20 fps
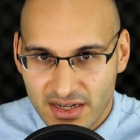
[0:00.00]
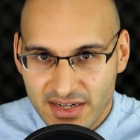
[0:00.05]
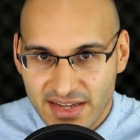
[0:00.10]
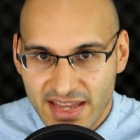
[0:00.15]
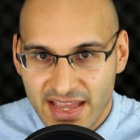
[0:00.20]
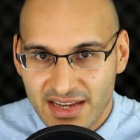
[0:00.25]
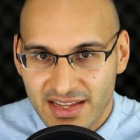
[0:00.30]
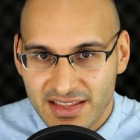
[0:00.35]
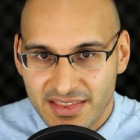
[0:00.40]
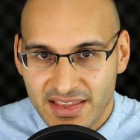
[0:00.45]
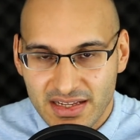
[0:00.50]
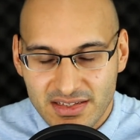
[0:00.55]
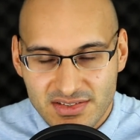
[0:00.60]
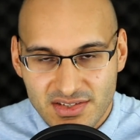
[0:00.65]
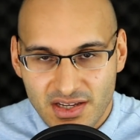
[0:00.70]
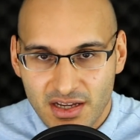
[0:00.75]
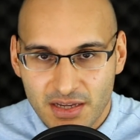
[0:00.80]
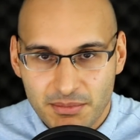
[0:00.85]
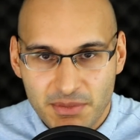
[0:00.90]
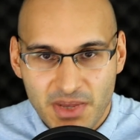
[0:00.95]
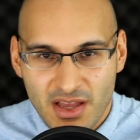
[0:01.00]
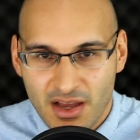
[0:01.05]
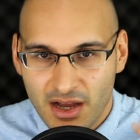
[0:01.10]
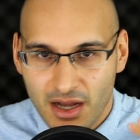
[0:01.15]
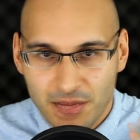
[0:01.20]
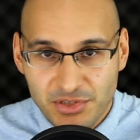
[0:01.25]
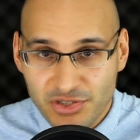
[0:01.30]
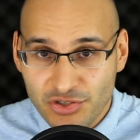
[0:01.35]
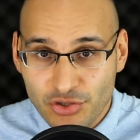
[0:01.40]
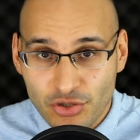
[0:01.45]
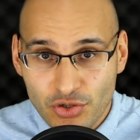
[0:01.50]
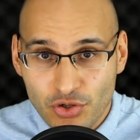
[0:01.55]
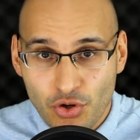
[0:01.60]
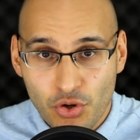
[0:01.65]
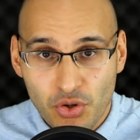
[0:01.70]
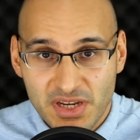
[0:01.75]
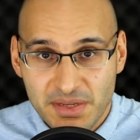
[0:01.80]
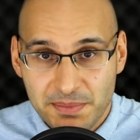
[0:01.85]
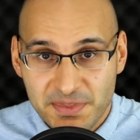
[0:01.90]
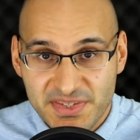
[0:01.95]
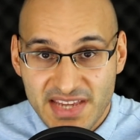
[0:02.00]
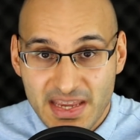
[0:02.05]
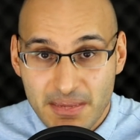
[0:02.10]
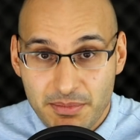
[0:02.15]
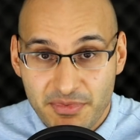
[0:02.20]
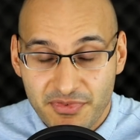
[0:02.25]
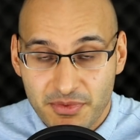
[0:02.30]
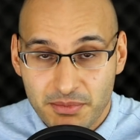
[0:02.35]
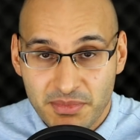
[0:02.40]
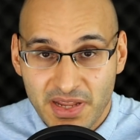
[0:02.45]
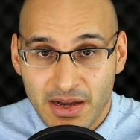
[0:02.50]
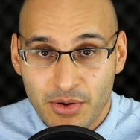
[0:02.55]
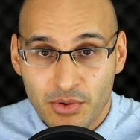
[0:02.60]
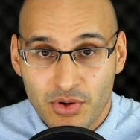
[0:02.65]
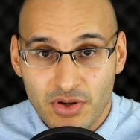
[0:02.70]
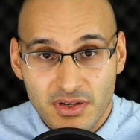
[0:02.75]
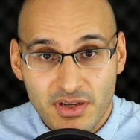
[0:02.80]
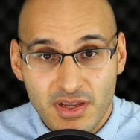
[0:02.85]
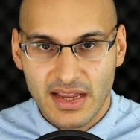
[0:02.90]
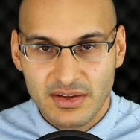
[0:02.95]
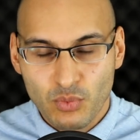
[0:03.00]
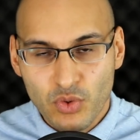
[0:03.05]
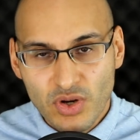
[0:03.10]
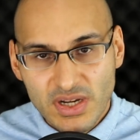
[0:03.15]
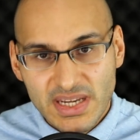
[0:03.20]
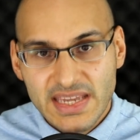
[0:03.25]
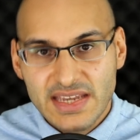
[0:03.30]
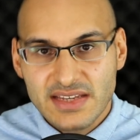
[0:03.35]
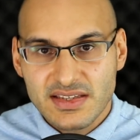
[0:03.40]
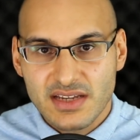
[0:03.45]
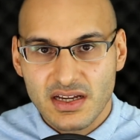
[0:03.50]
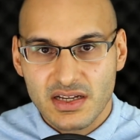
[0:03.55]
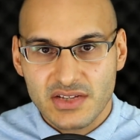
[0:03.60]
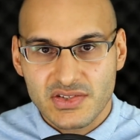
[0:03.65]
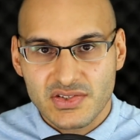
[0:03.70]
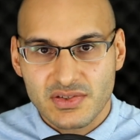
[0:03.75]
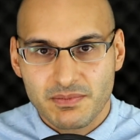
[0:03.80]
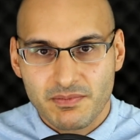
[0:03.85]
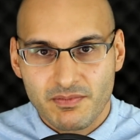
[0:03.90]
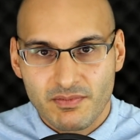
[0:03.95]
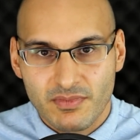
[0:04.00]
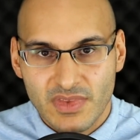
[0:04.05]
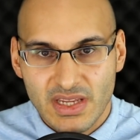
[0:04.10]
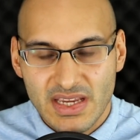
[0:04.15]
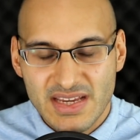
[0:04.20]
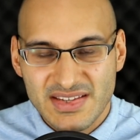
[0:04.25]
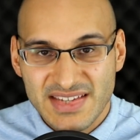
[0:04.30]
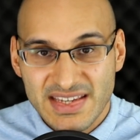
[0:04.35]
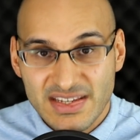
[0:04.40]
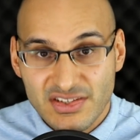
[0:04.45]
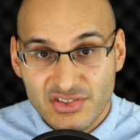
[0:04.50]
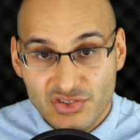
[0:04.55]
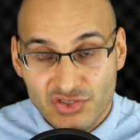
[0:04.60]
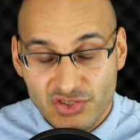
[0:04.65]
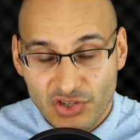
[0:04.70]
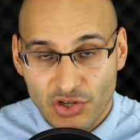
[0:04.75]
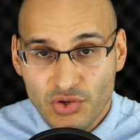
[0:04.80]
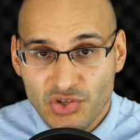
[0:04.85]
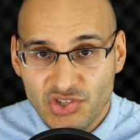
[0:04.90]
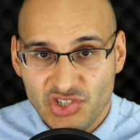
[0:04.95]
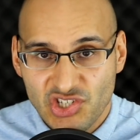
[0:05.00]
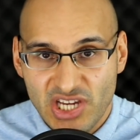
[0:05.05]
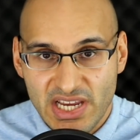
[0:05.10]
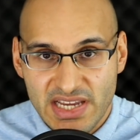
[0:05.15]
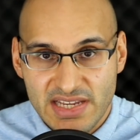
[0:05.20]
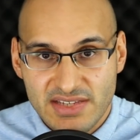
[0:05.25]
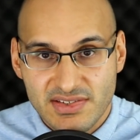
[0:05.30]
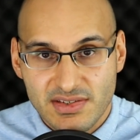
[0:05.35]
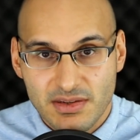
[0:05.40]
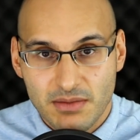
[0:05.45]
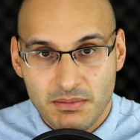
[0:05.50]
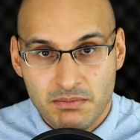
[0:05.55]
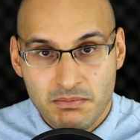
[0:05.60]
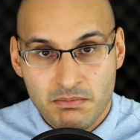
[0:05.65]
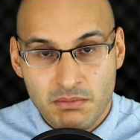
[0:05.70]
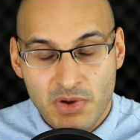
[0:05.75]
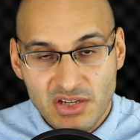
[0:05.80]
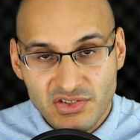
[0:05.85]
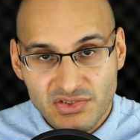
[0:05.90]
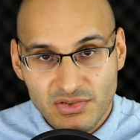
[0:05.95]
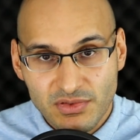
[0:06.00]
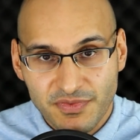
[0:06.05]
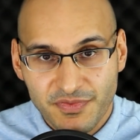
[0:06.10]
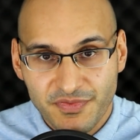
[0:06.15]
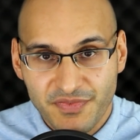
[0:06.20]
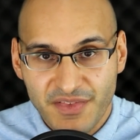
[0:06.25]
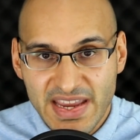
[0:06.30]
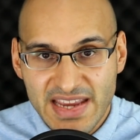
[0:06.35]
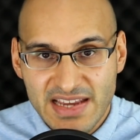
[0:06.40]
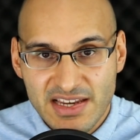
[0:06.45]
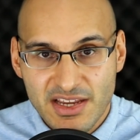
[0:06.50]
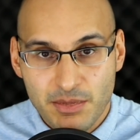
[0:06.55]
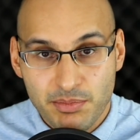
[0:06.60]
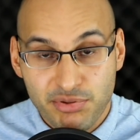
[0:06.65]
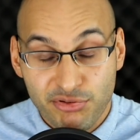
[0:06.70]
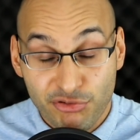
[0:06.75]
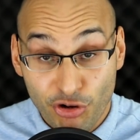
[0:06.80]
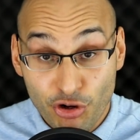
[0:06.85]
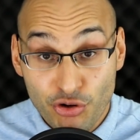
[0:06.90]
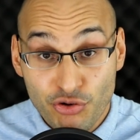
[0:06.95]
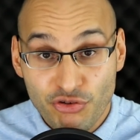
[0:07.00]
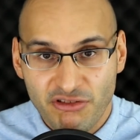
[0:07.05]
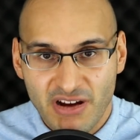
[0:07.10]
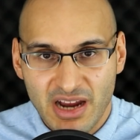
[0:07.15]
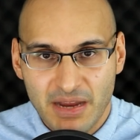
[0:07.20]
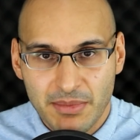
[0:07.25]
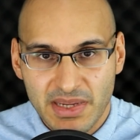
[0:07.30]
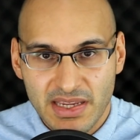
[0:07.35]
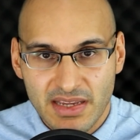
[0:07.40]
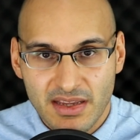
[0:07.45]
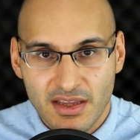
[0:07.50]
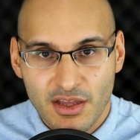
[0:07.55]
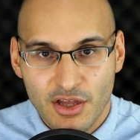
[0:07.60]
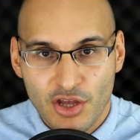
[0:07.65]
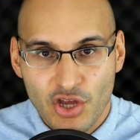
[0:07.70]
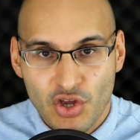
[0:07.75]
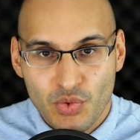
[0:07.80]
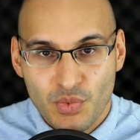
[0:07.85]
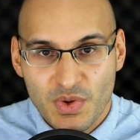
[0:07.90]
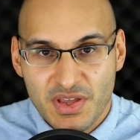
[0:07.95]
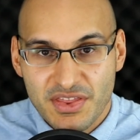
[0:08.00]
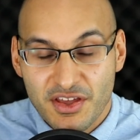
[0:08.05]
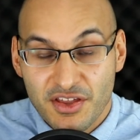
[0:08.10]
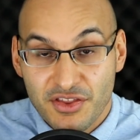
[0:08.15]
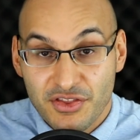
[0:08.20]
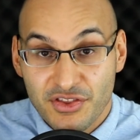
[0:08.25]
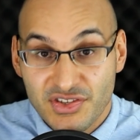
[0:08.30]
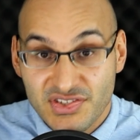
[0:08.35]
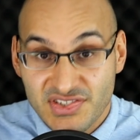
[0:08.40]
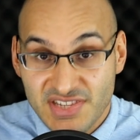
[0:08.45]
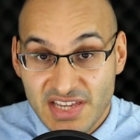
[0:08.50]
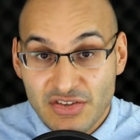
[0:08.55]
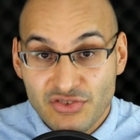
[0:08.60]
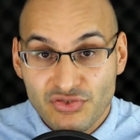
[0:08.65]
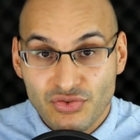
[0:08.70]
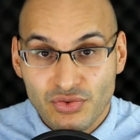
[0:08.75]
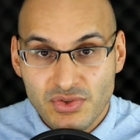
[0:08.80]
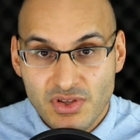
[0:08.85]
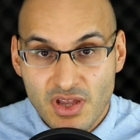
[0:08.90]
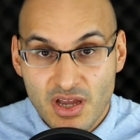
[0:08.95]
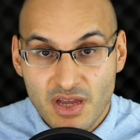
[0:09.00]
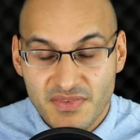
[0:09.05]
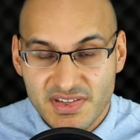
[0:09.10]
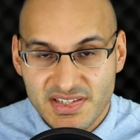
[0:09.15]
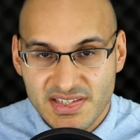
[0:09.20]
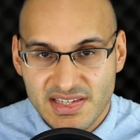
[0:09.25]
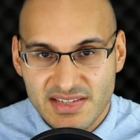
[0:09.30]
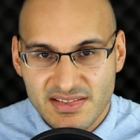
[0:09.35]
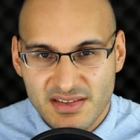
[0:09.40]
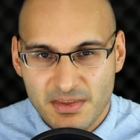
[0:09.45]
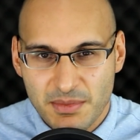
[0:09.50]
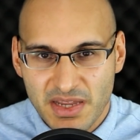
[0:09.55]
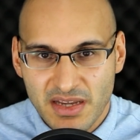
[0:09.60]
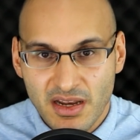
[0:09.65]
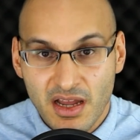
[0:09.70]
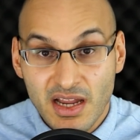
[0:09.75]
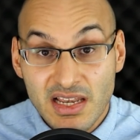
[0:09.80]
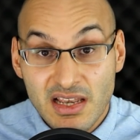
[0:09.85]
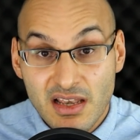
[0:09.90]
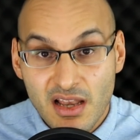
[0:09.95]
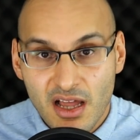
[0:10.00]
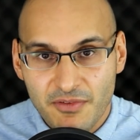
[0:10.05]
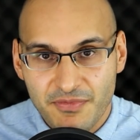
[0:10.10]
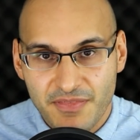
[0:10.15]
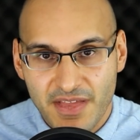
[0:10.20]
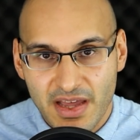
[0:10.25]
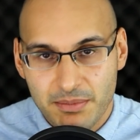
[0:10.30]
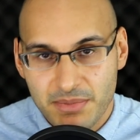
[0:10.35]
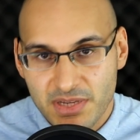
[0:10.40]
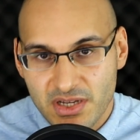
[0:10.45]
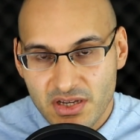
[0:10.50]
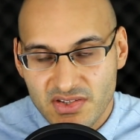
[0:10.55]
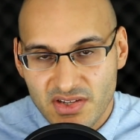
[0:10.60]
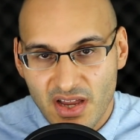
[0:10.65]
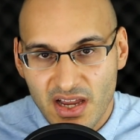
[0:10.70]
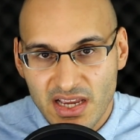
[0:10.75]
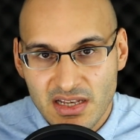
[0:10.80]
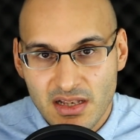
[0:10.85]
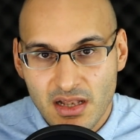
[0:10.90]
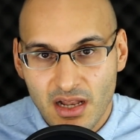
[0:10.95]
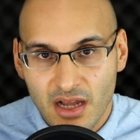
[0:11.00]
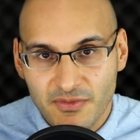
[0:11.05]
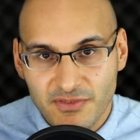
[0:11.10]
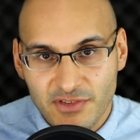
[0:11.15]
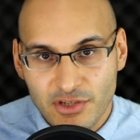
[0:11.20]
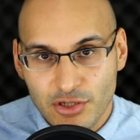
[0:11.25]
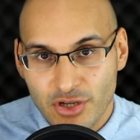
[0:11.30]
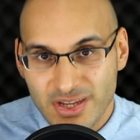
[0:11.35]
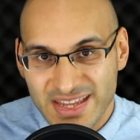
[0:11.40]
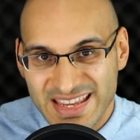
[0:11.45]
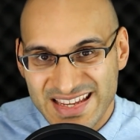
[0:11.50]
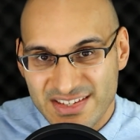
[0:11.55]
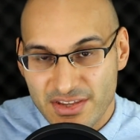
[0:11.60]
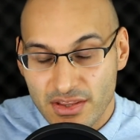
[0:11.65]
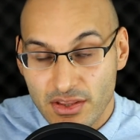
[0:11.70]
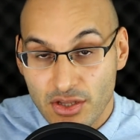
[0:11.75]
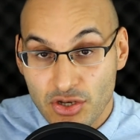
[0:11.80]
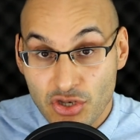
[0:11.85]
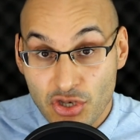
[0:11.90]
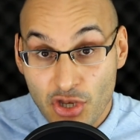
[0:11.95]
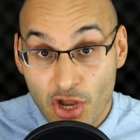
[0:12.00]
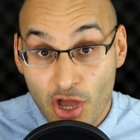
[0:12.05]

Did I nail it that time? I'm just going to call him Tib from now on. And what he does is he associates muscle failure programming with the central nervous system. And I love that because I love to look into the